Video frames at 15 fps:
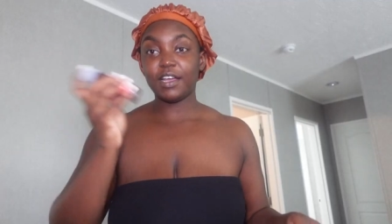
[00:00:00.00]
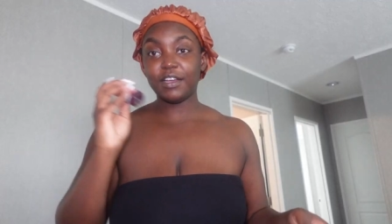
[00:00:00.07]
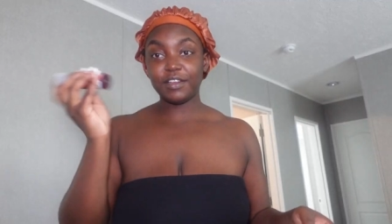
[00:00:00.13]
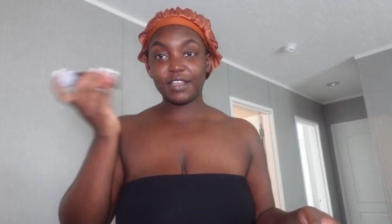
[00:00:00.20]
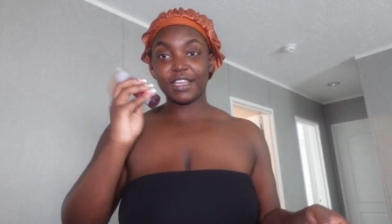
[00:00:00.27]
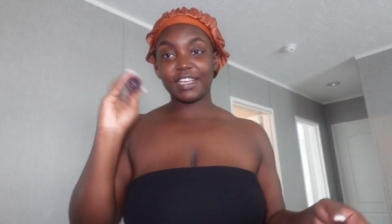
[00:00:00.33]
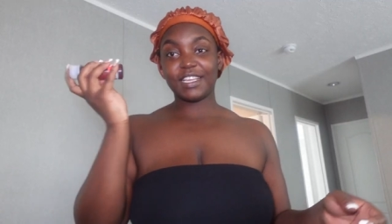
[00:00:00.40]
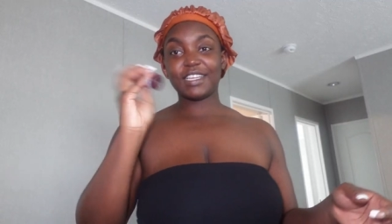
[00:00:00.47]

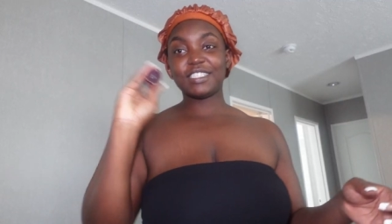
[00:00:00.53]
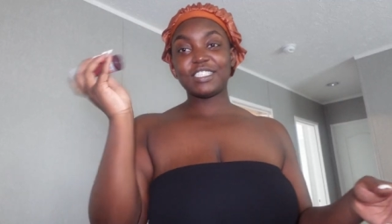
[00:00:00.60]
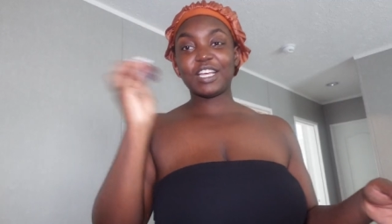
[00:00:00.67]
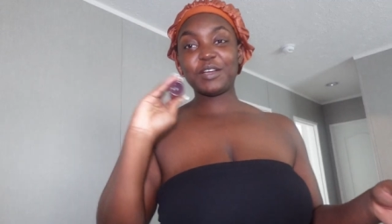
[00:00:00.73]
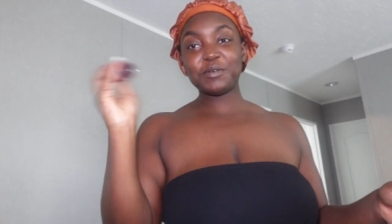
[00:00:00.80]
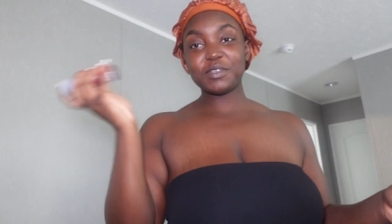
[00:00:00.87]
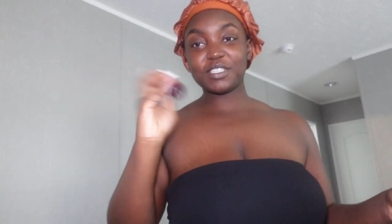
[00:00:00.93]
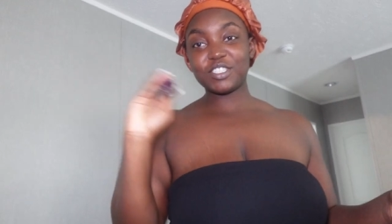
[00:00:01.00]
Okay, yeah. So
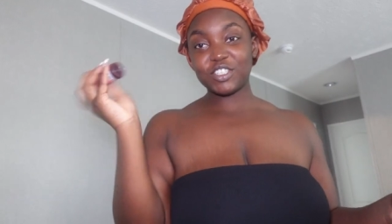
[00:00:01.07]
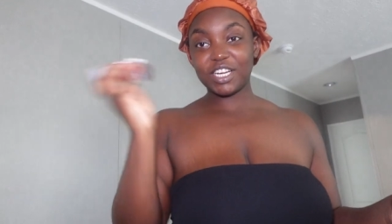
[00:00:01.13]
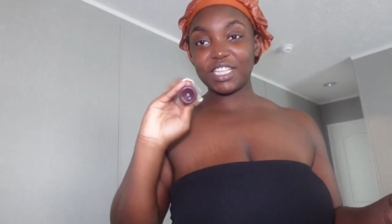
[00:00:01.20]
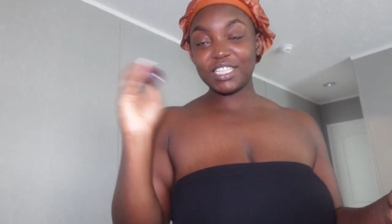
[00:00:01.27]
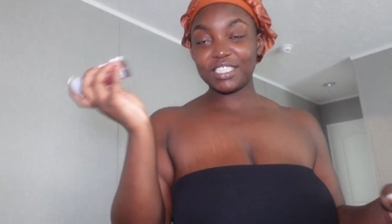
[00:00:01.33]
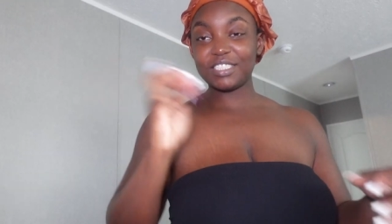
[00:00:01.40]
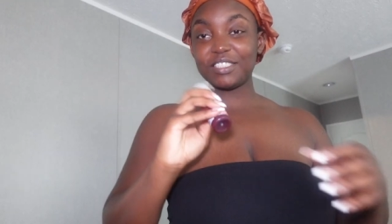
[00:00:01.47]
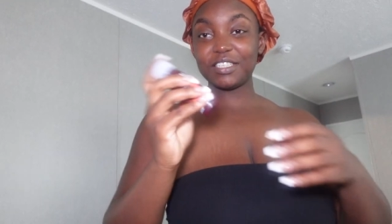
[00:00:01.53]
I want to try
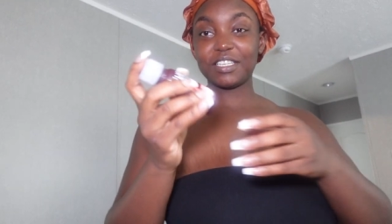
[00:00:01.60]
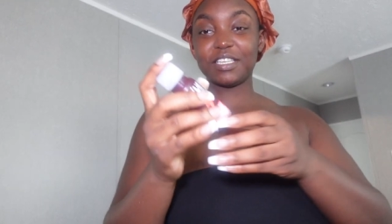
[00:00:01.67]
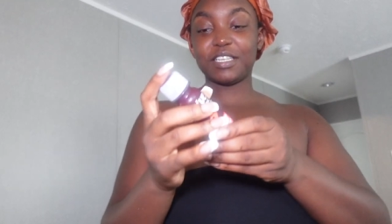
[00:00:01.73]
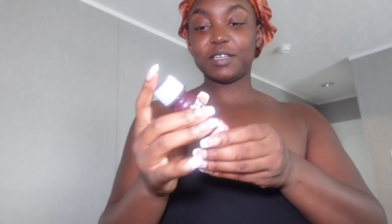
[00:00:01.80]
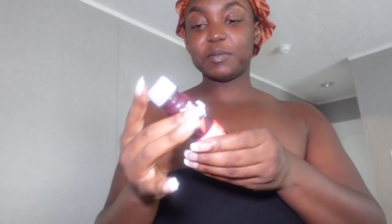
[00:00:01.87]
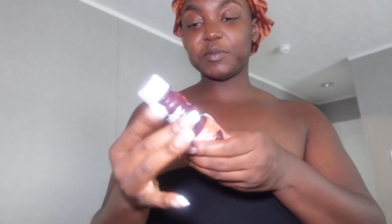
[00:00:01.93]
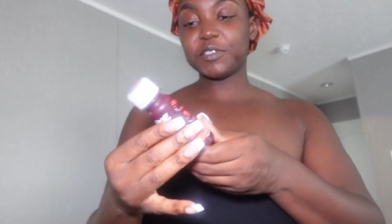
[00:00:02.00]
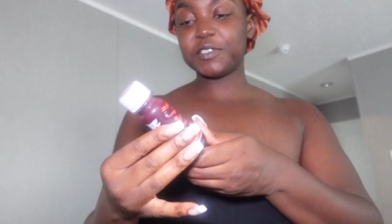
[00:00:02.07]
this on
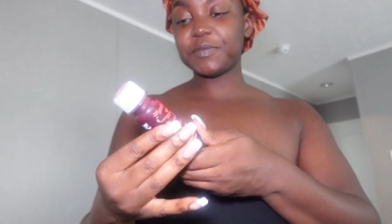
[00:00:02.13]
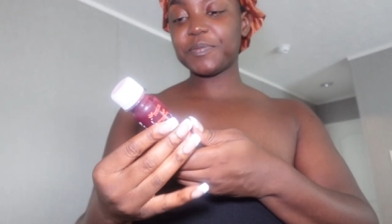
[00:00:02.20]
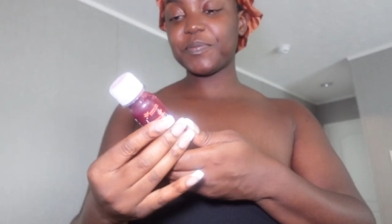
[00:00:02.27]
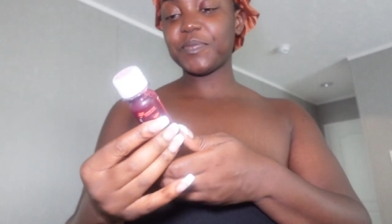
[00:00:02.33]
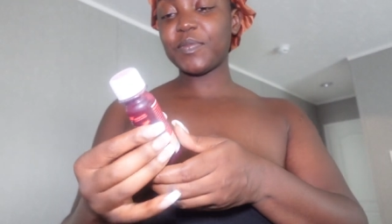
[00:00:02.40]
camera.